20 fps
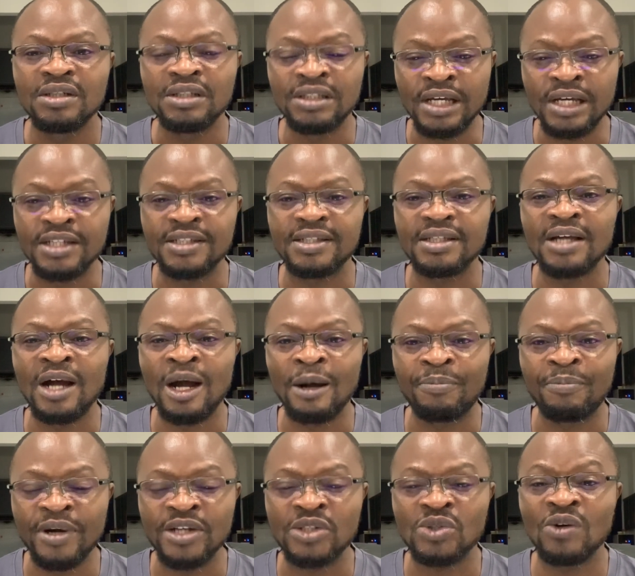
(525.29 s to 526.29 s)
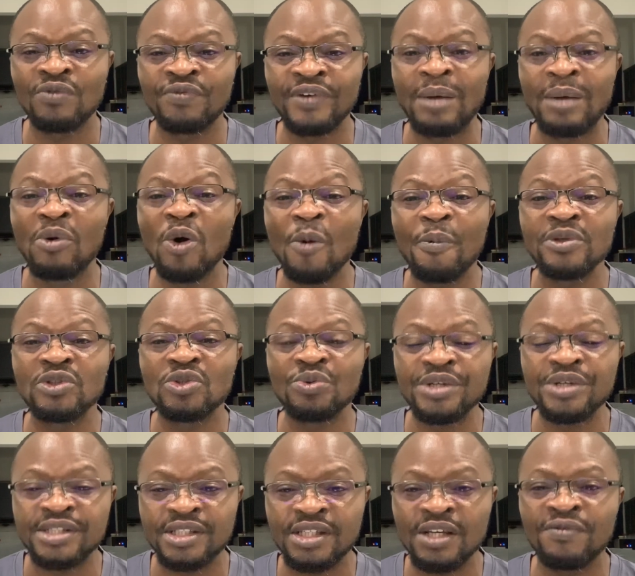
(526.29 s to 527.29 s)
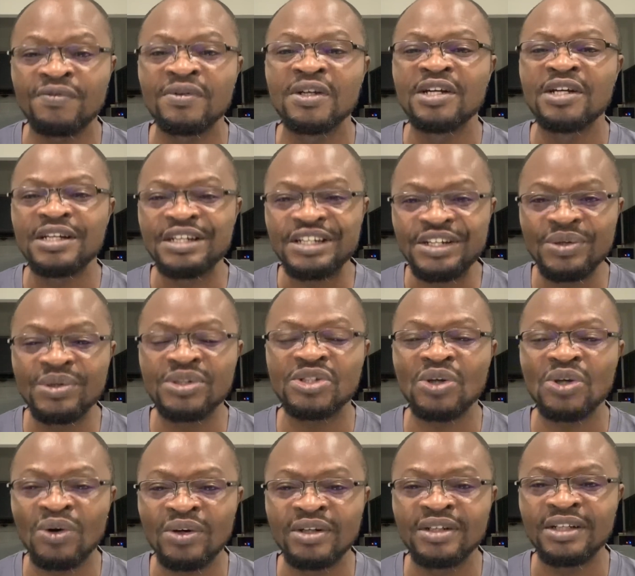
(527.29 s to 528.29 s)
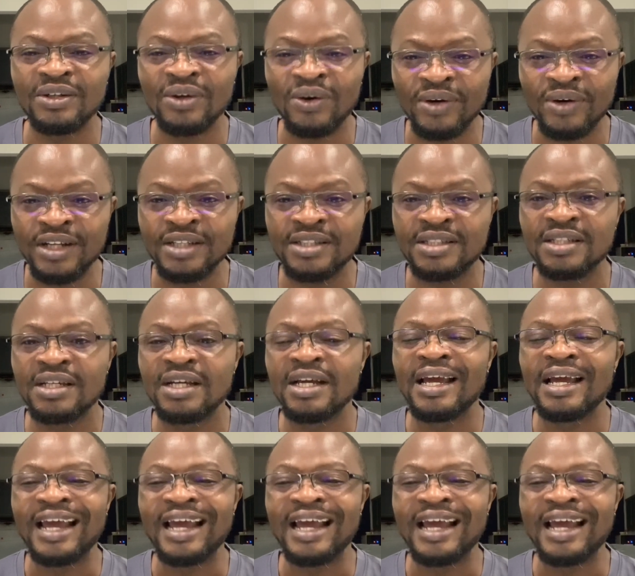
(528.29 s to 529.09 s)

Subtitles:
Yes, our press conference. I'm hoping to receive news on it.